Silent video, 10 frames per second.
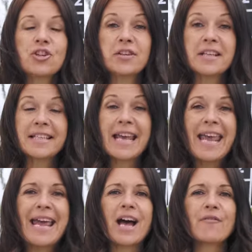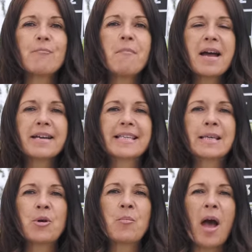units here have a
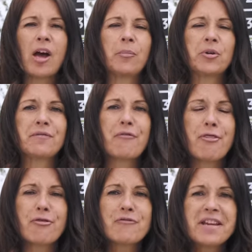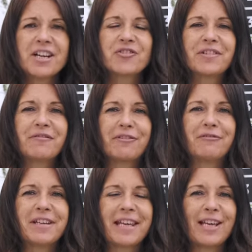maximum output of
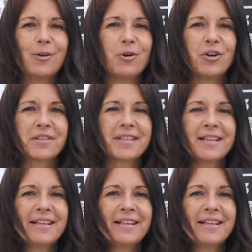350 kilowatts,